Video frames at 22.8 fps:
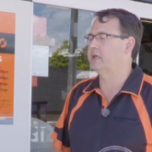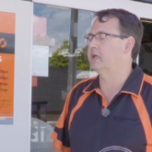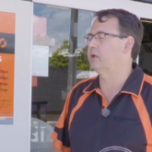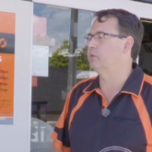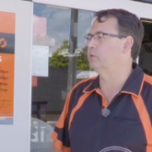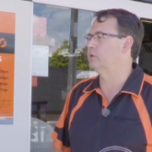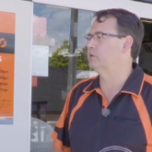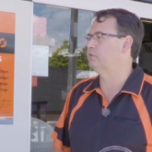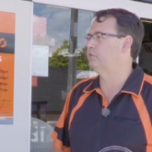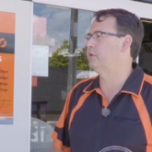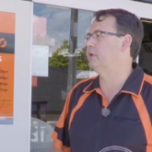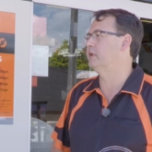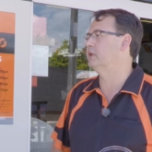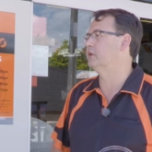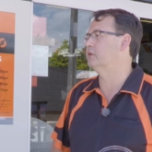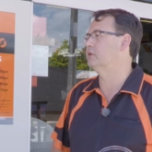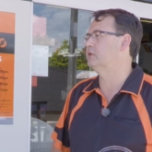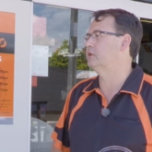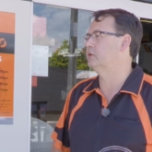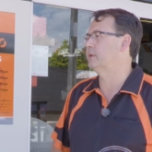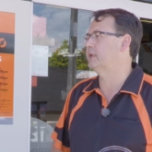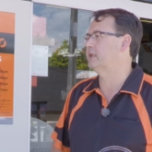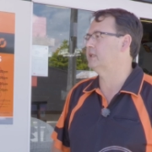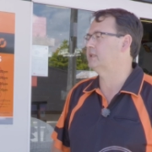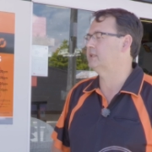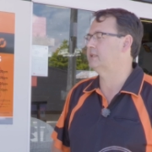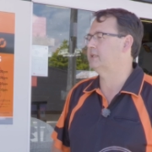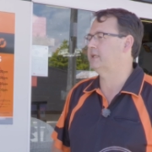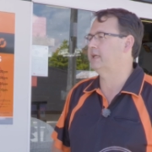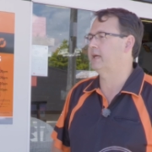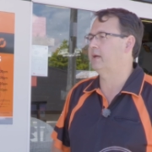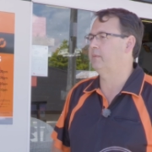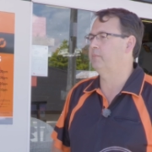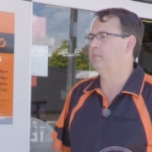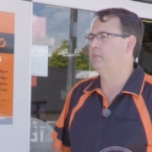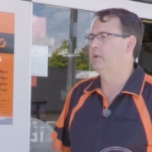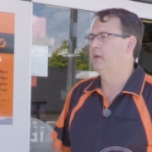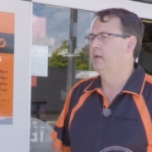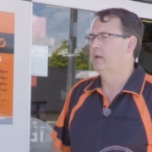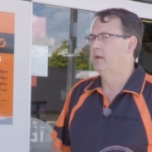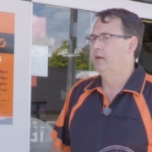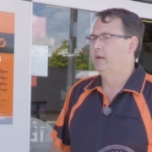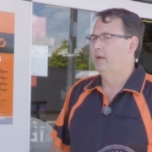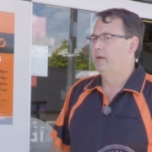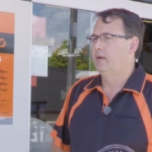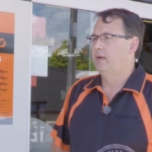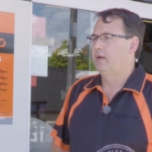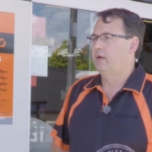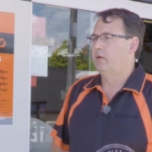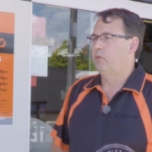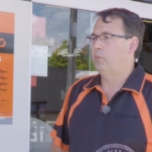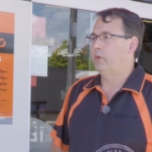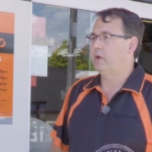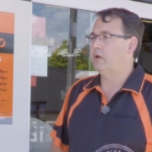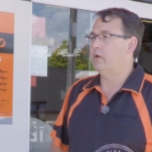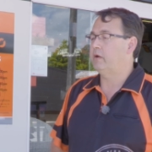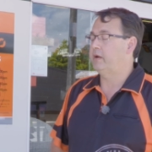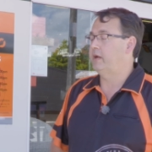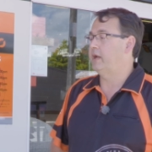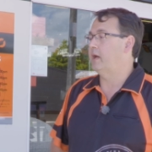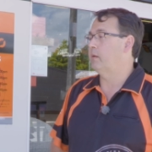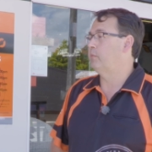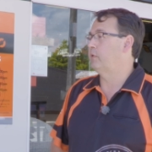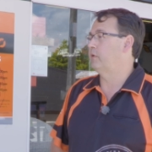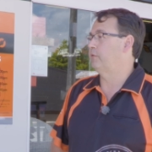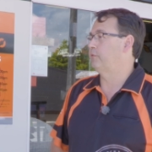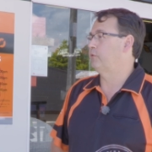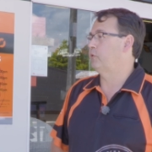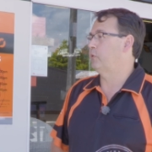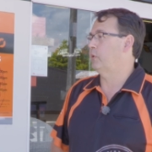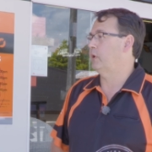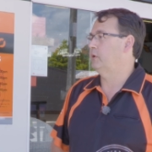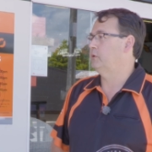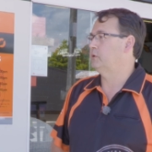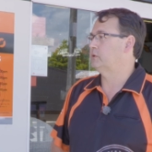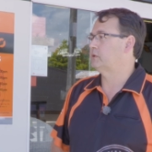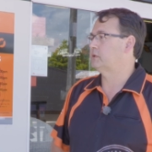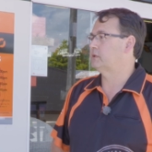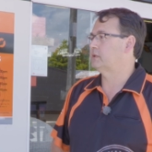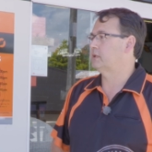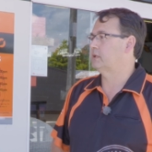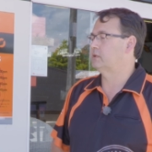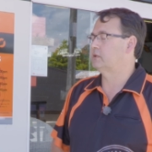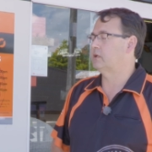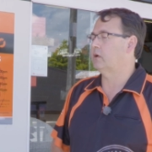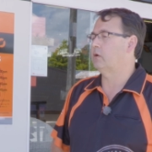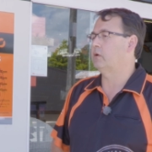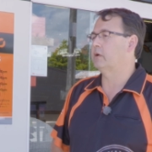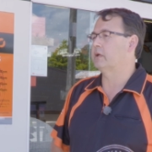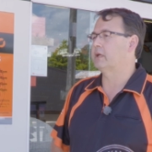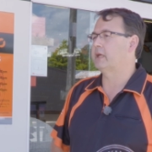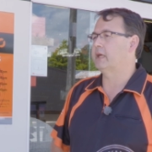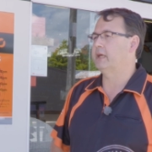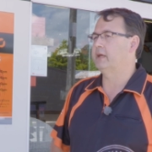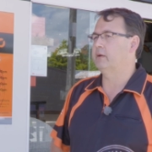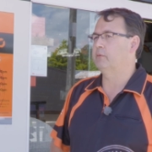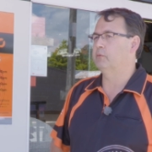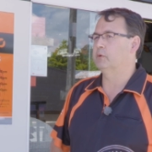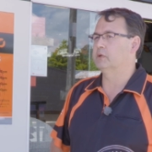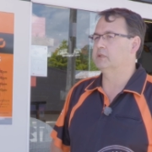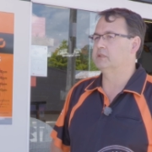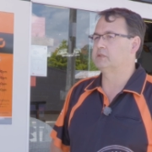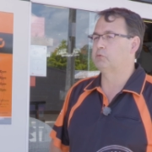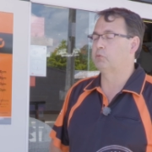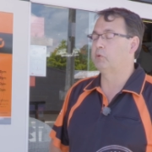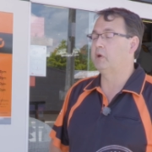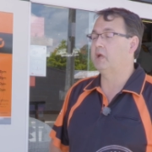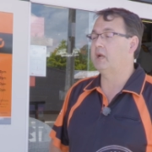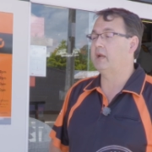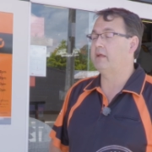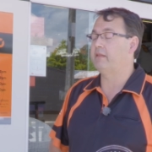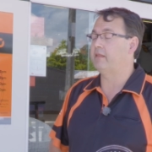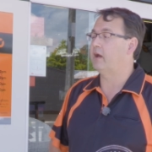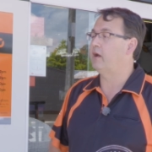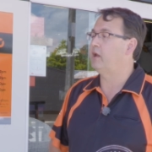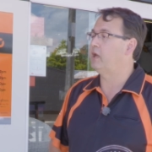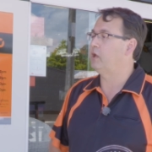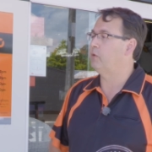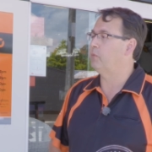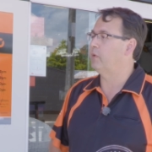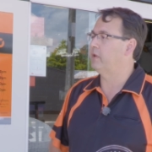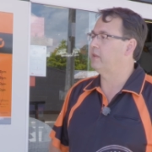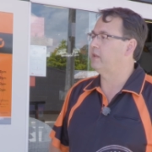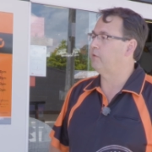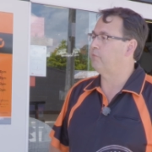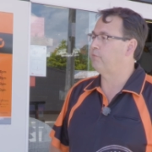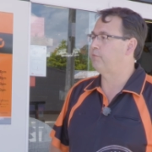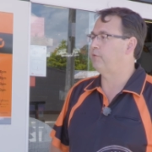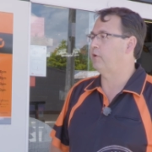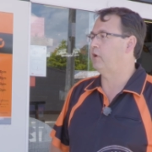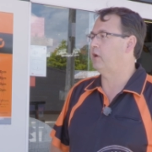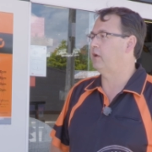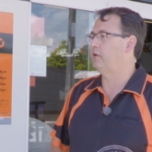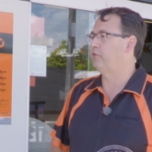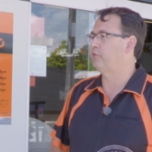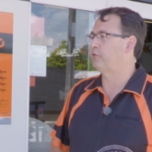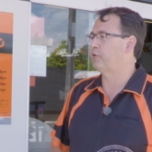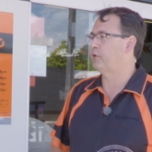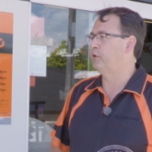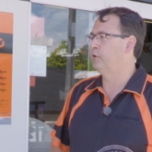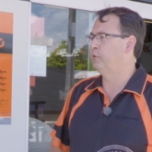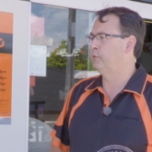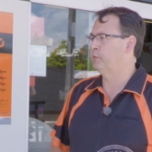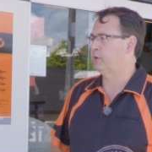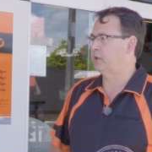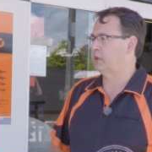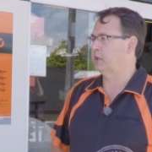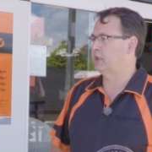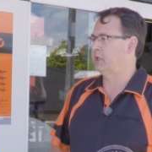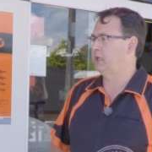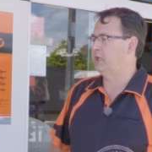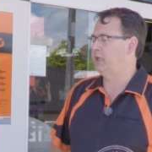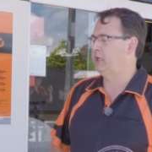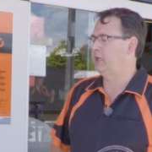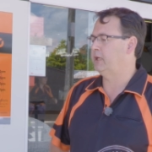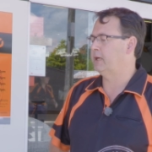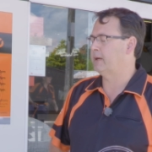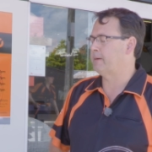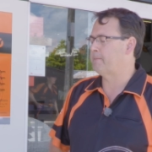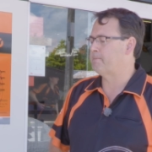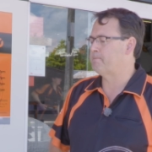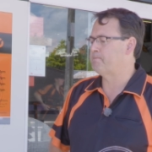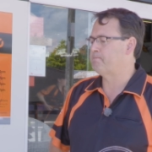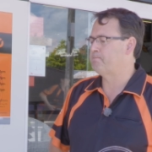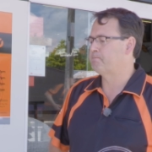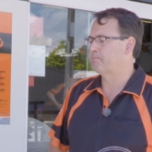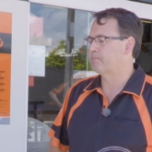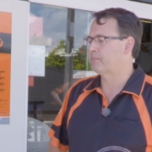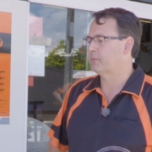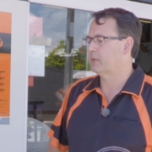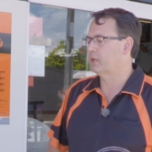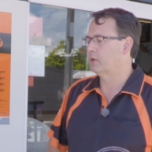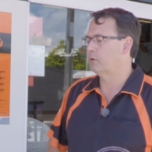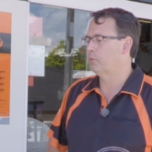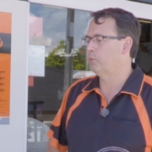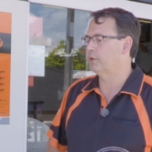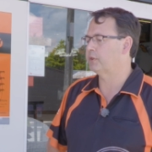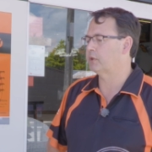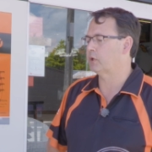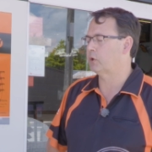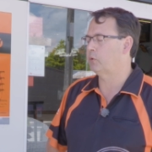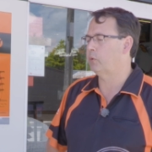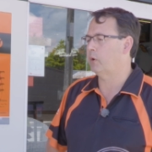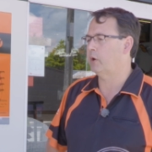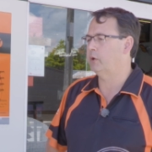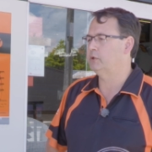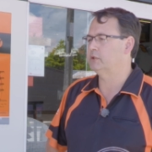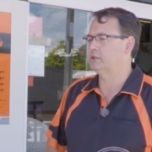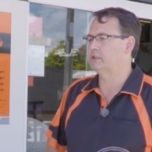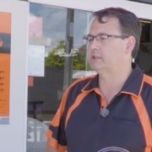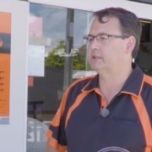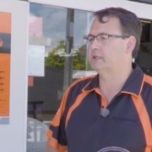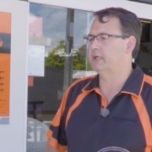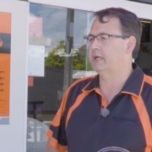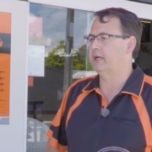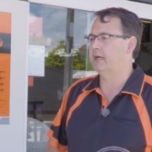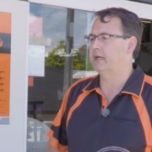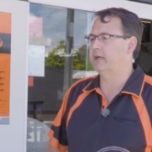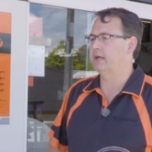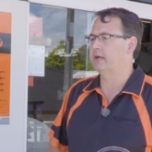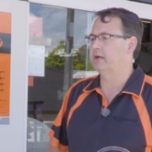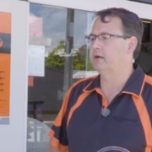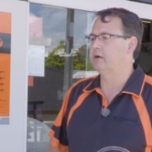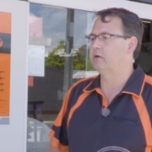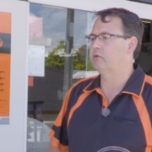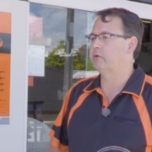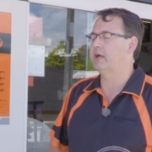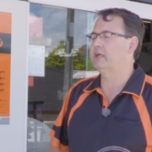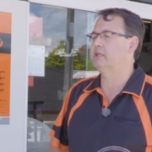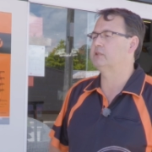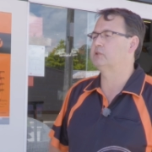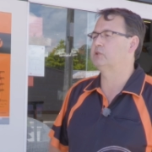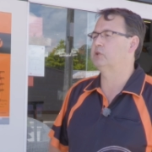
King was very good to us. Um, we got a number of quotes. Solar King was really the only one that followed through with the, um, with the quotes. Uh, great